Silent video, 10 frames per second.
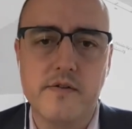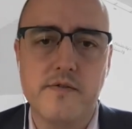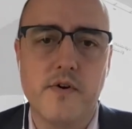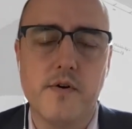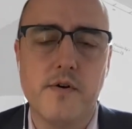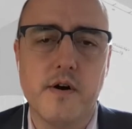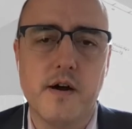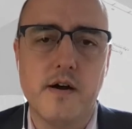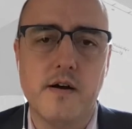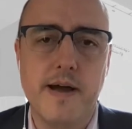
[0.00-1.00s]

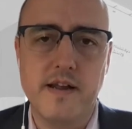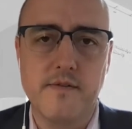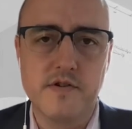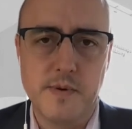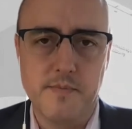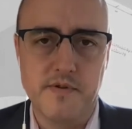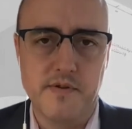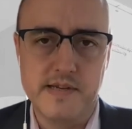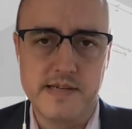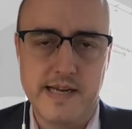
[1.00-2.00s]
for many of those people to
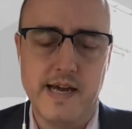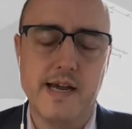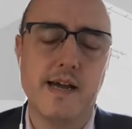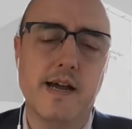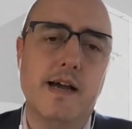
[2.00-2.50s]
this day.